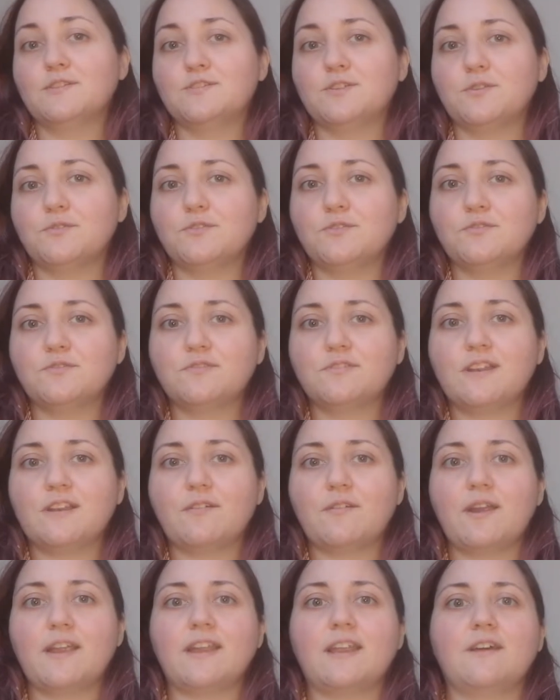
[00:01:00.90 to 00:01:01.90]
I'll show you
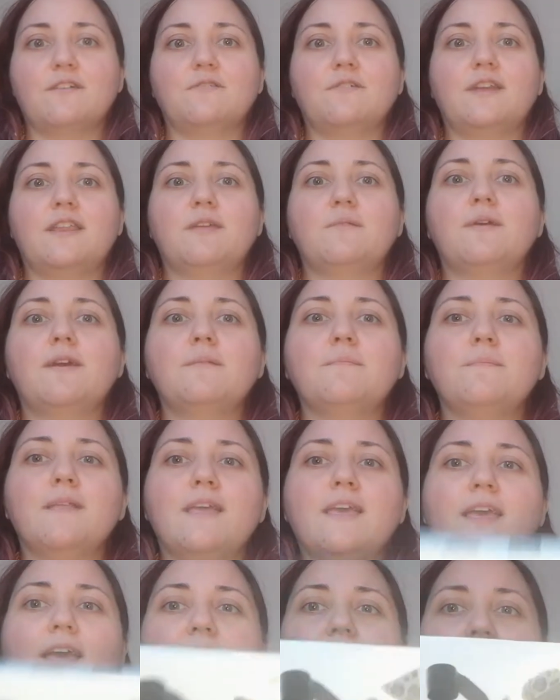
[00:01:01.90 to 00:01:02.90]
right now anyway.
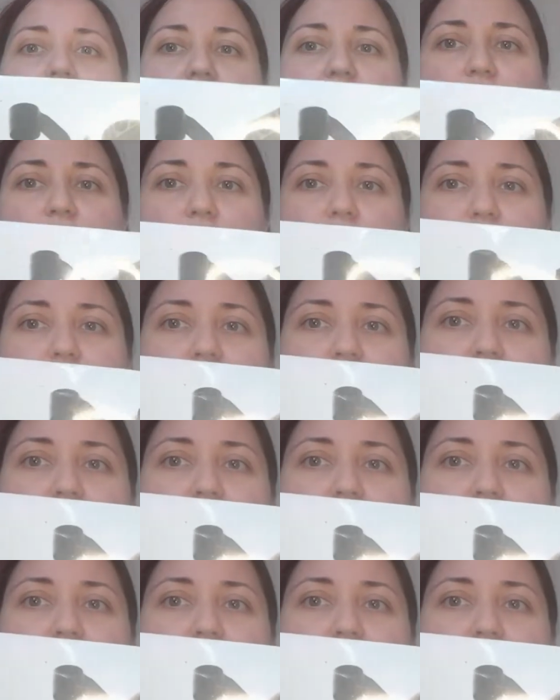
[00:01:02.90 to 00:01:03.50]
I got